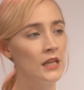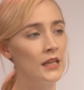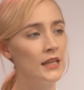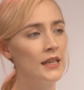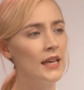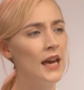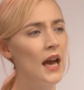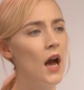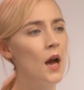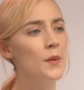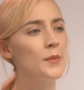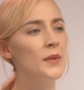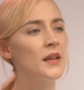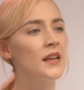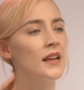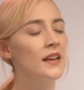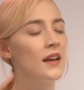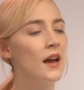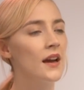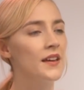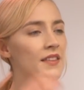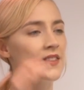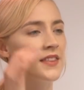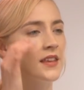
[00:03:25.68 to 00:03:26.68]
Yeah, I mean,
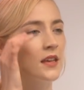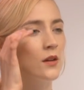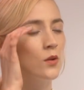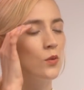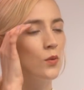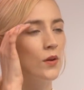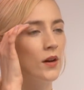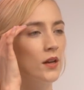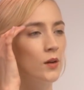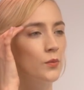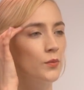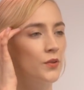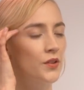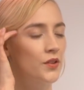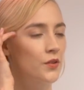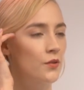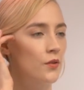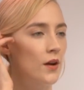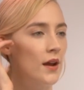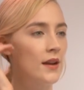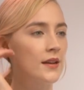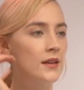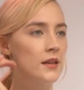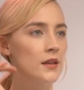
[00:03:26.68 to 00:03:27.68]
I think working with
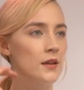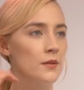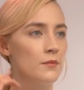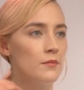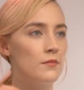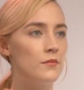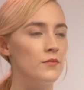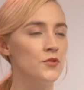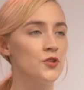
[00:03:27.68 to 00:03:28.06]
Greta,